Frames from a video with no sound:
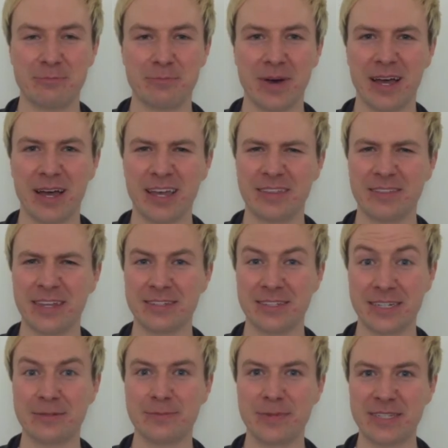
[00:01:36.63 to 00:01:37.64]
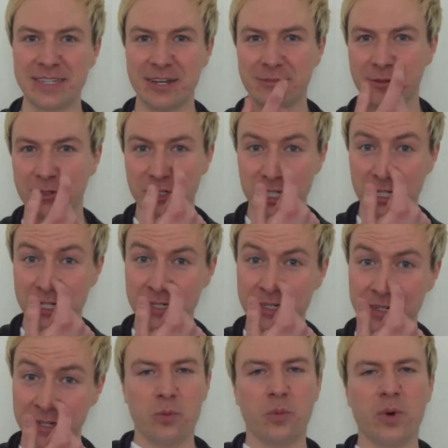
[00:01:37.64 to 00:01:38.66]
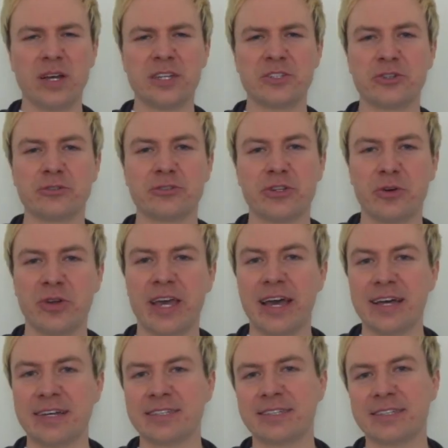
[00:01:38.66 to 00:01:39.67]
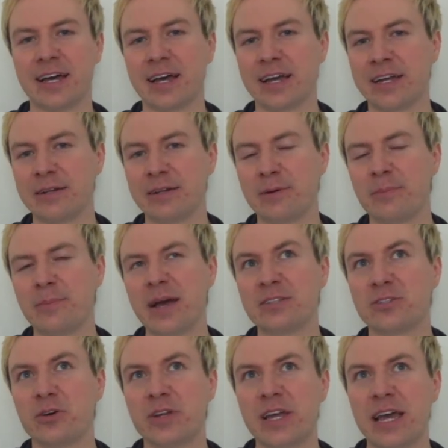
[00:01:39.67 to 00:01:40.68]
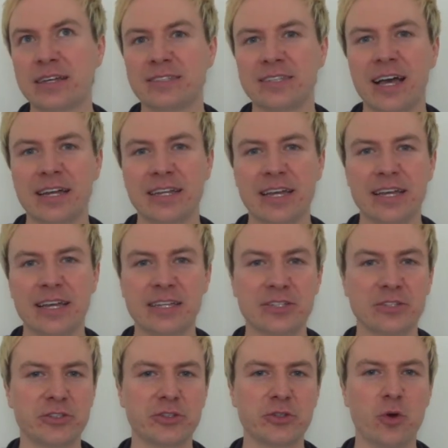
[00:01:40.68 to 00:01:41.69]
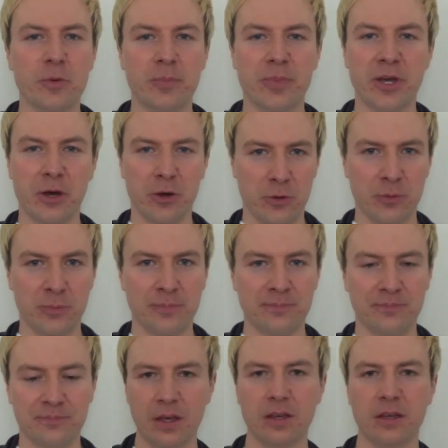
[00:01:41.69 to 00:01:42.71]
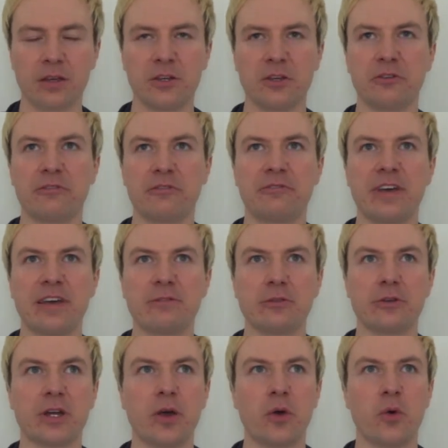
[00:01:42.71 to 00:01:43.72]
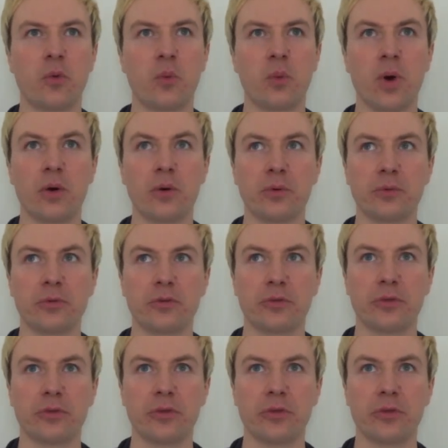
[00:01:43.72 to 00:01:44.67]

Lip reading: by the Idina Menzel version. What is your zodiac sign? My zodiac sign is Scorpio. Your favorite quote?